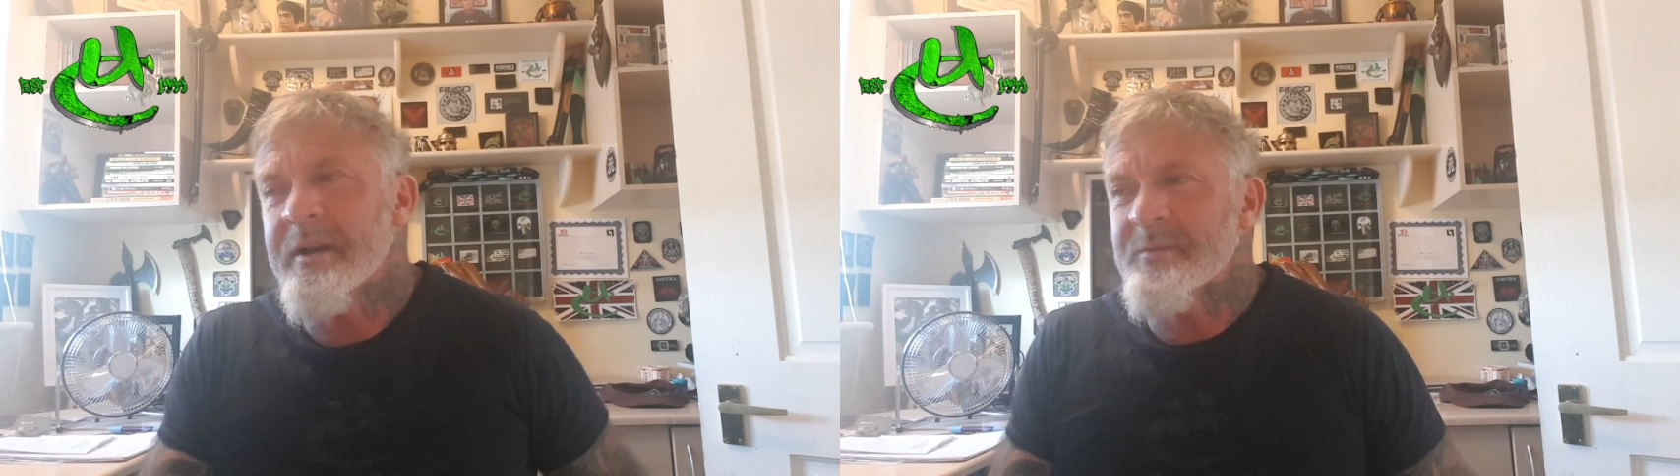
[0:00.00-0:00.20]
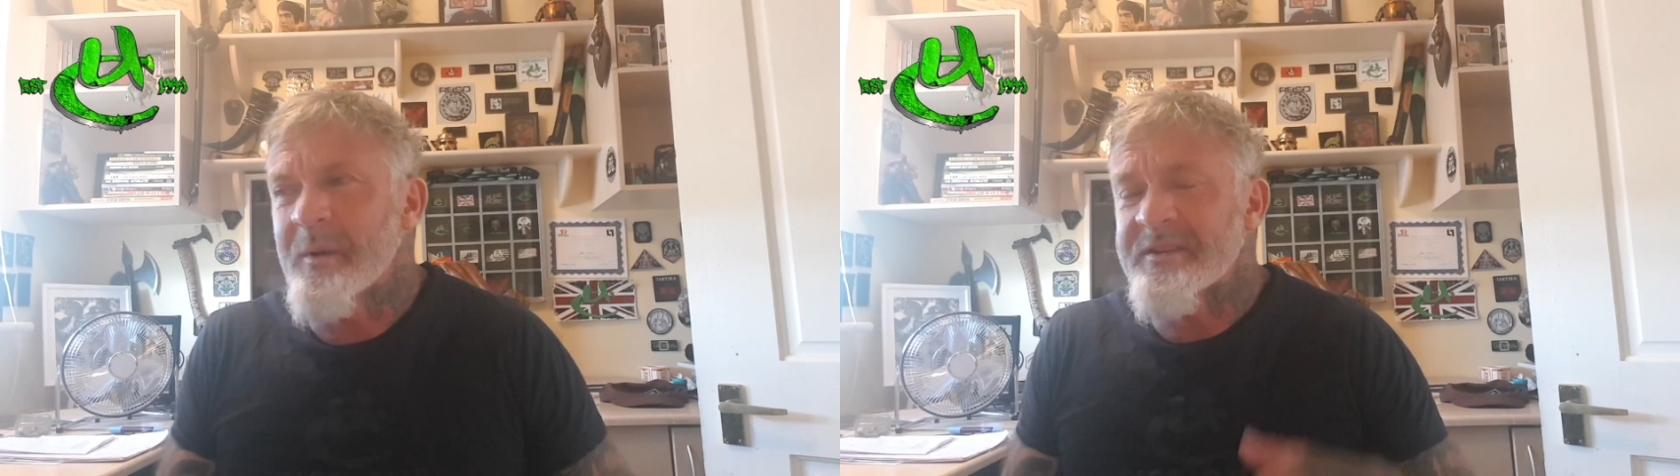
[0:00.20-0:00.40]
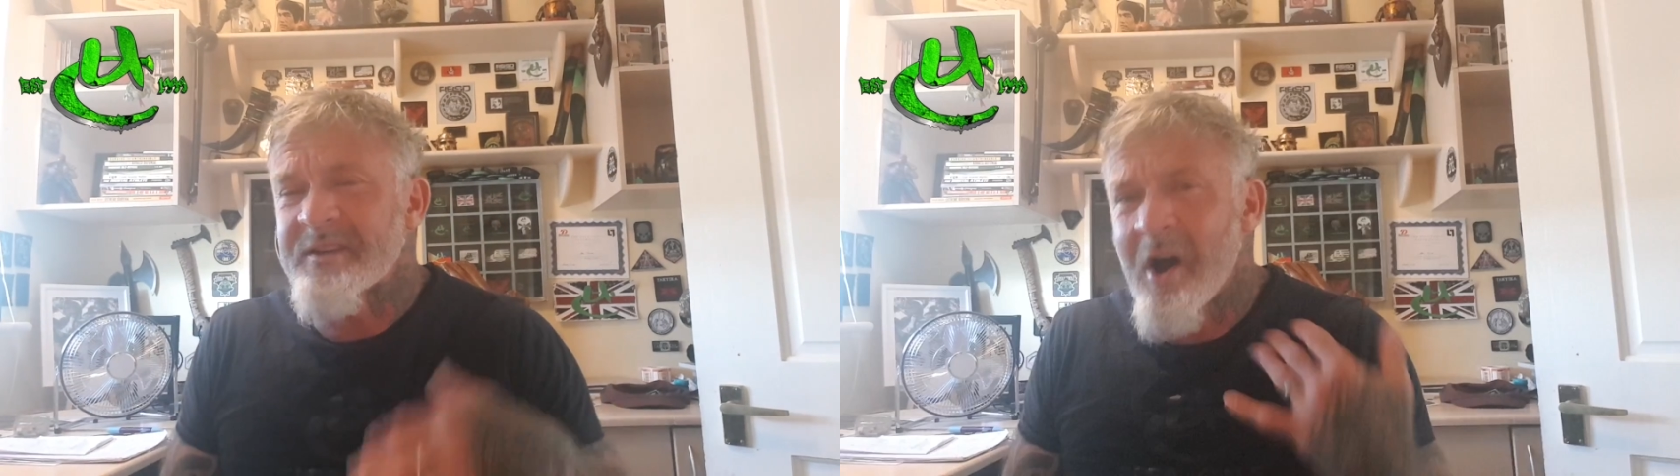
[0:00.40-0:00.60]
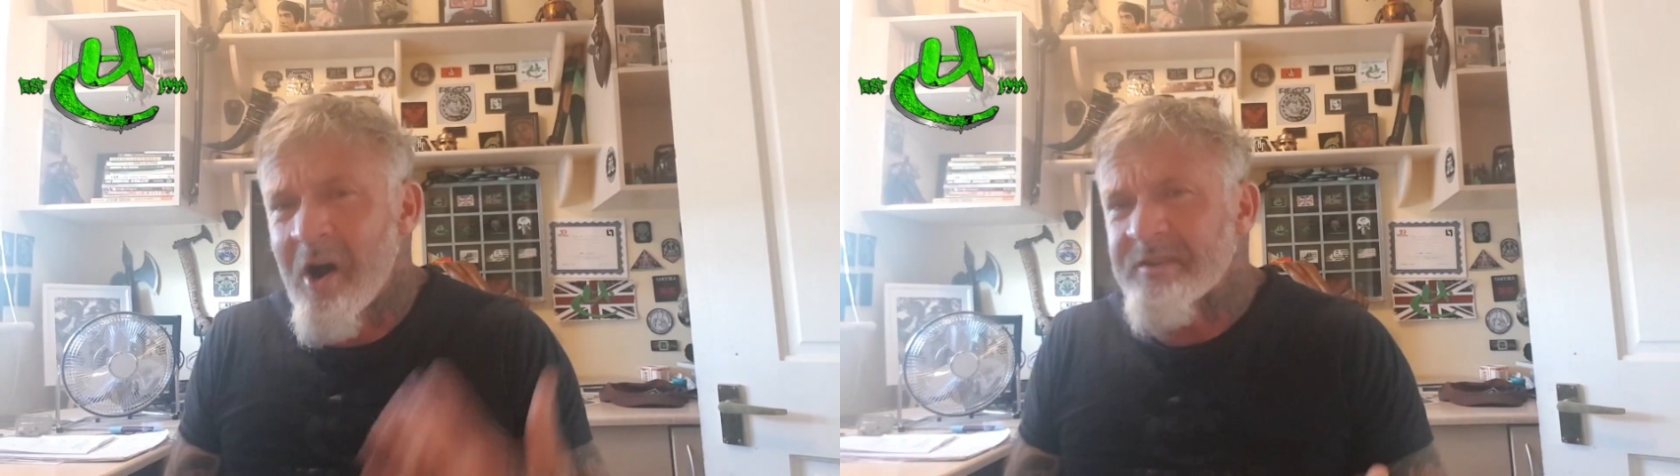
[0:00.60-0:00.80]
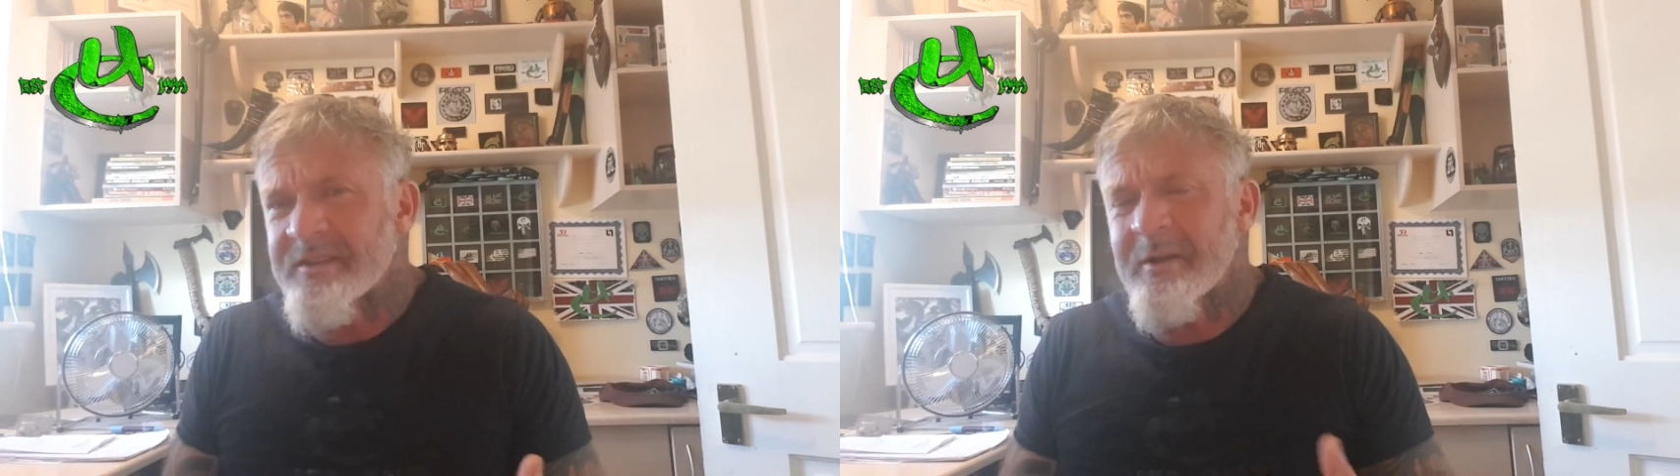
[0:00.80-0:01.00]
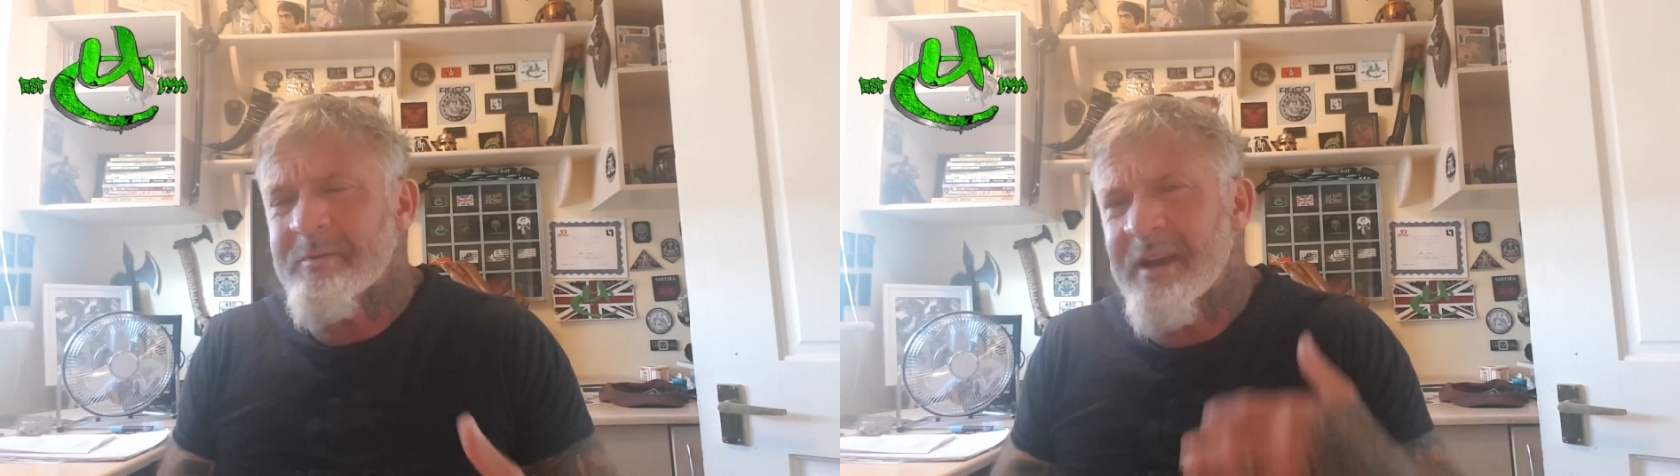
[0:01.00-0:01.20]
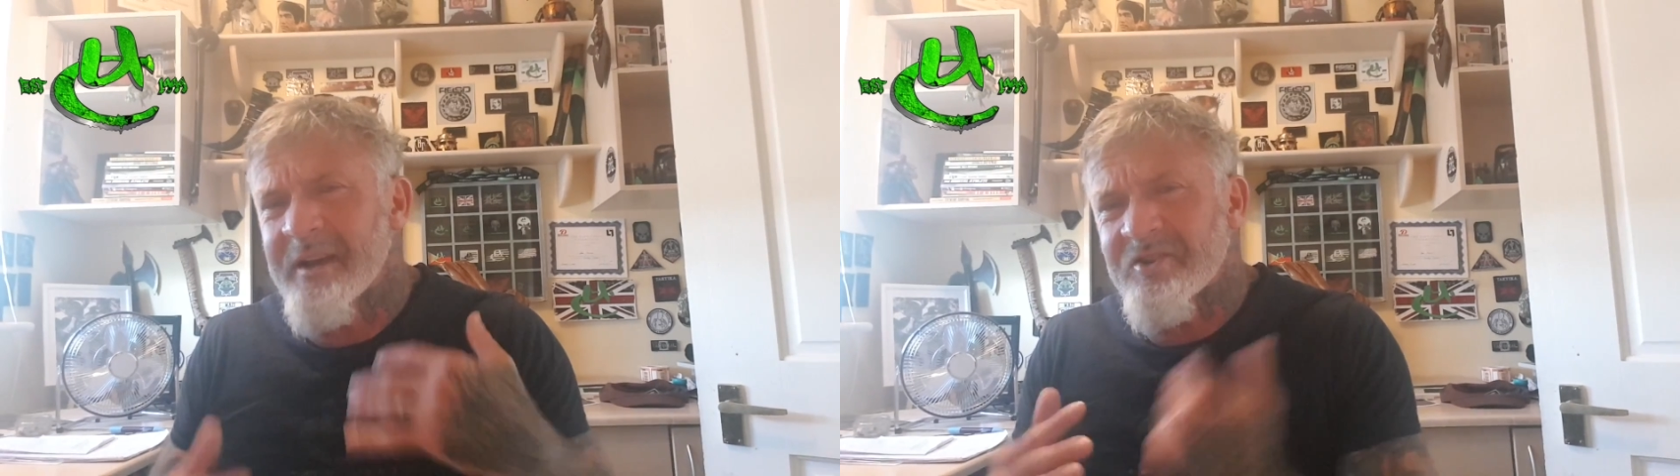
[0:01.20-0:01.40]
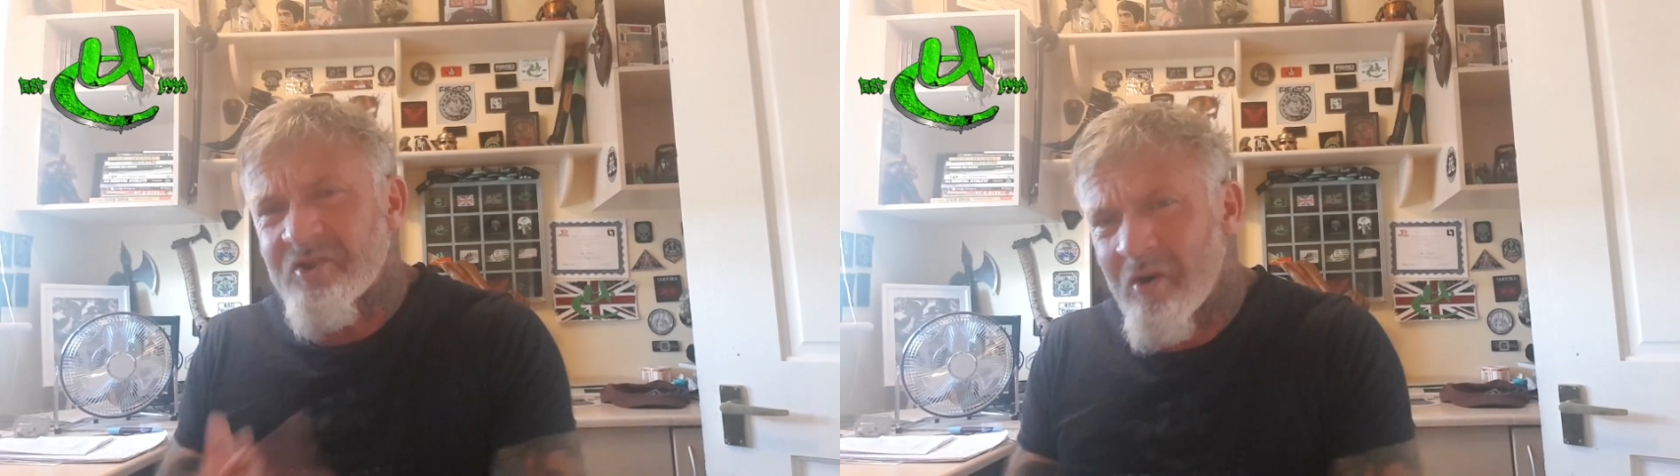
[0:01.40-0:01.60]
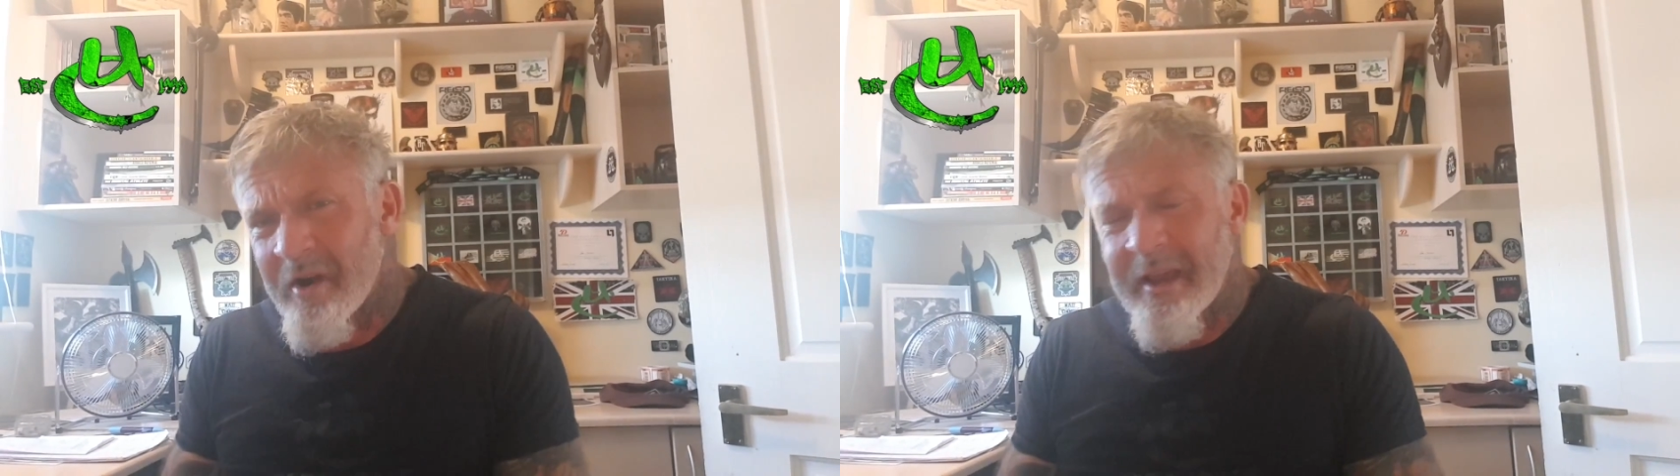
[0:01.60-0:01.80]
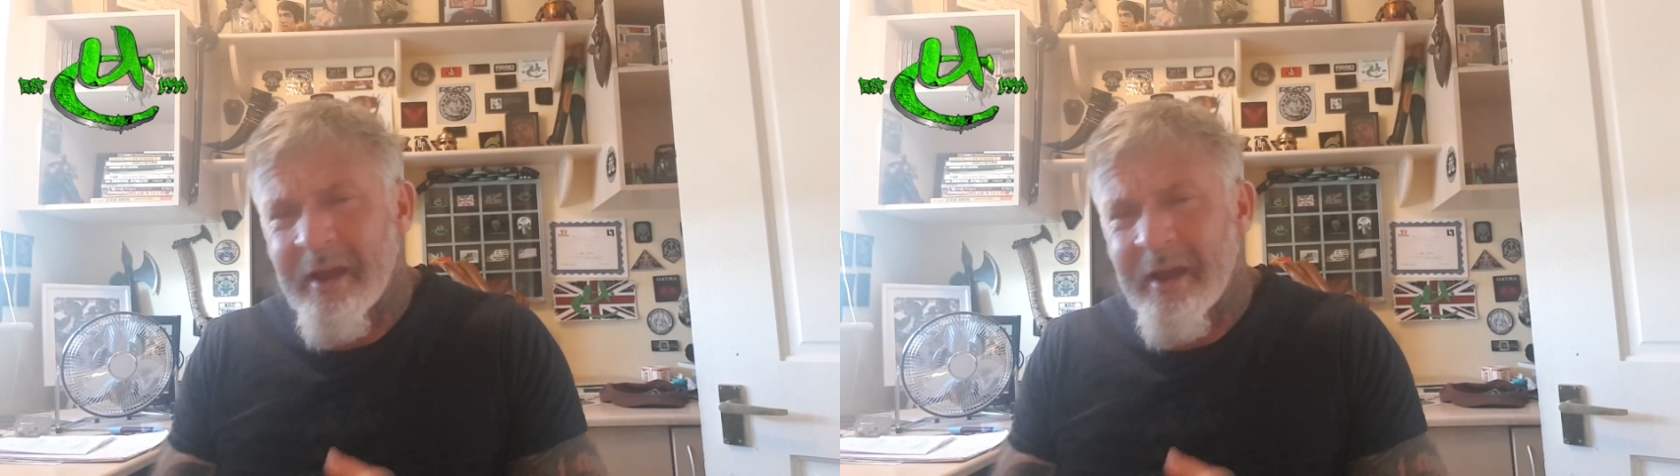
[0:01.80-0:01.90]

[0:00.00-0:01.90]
as well as hard skills, how to strike,